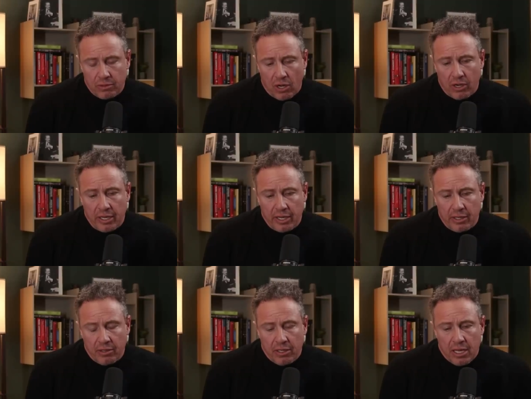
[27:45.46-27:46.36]

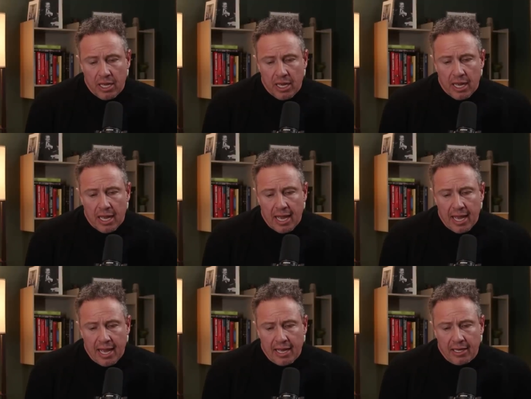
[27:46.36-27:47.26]
talking,
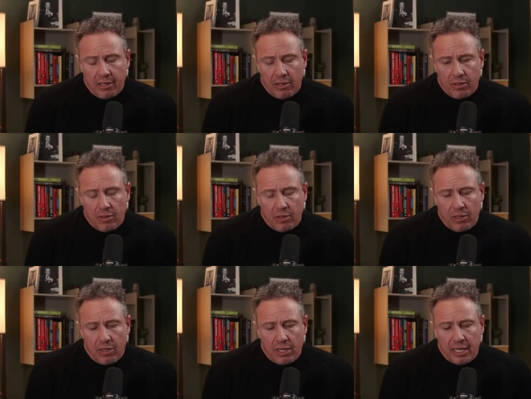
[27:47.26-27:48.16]
and
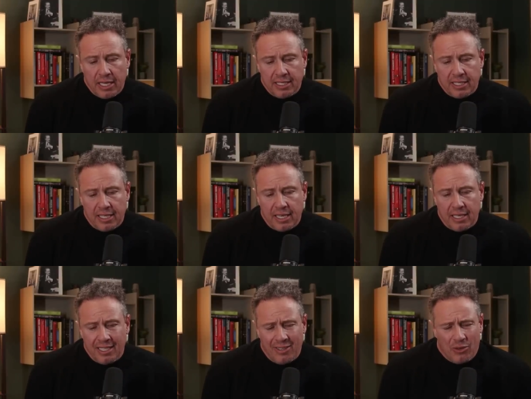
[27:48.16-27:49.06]
he
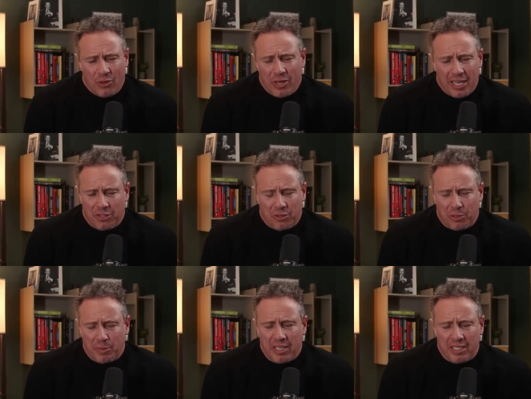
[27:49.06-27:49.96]
said, you know, you guys are
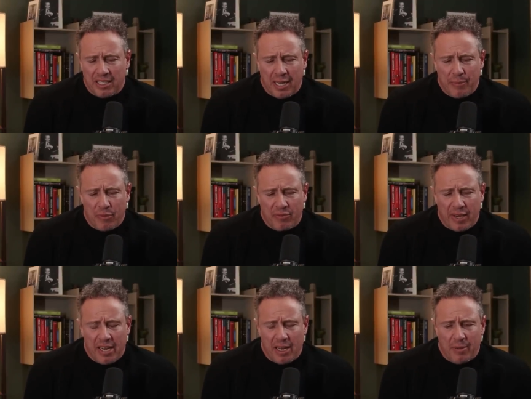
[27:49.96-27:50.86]
spending time, you're
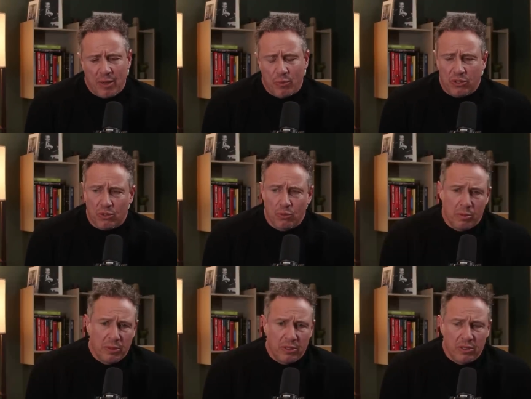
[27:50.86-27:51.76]
fighting about what's a
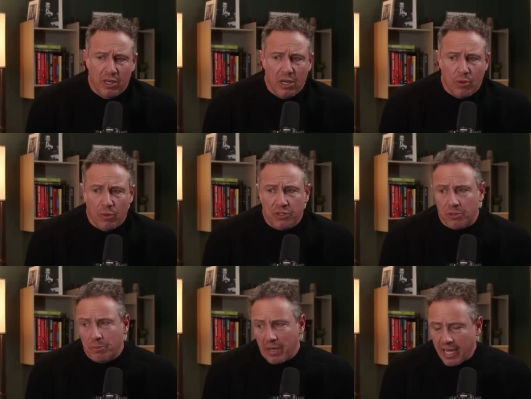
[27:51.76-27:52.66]
woman, what's
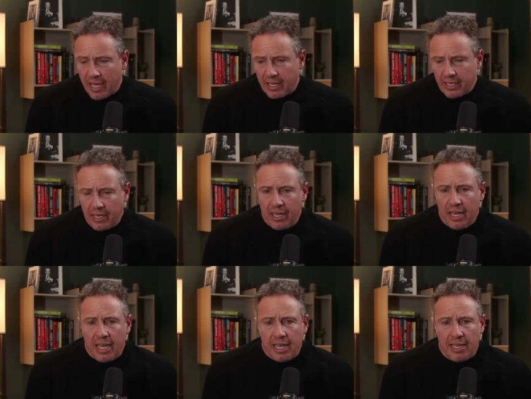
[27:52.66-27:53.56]
a man.
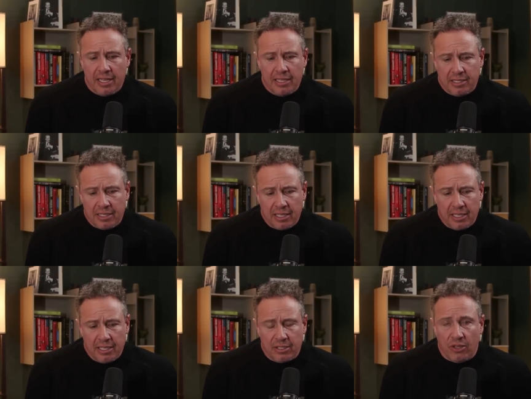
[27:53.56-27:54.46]
He
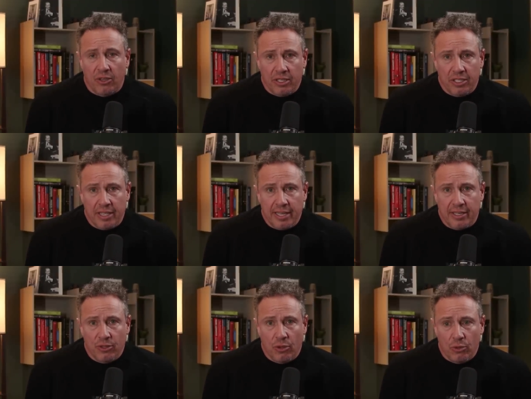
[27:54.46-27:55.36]
said, as long as they
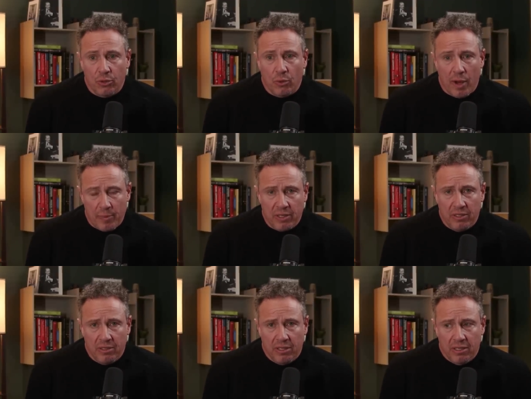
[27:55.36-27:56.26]
can hold a weapon